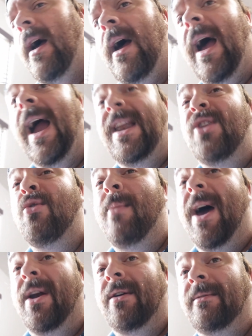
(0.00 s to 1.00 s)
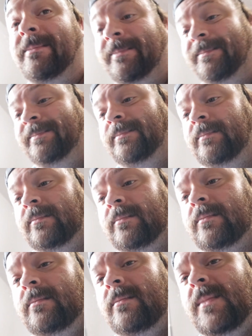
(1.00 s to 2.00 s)
I knew better.
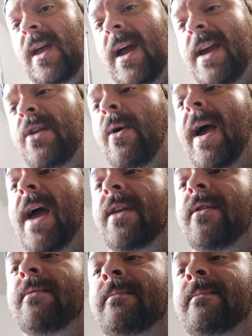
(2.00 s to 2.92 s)
I knew I had to,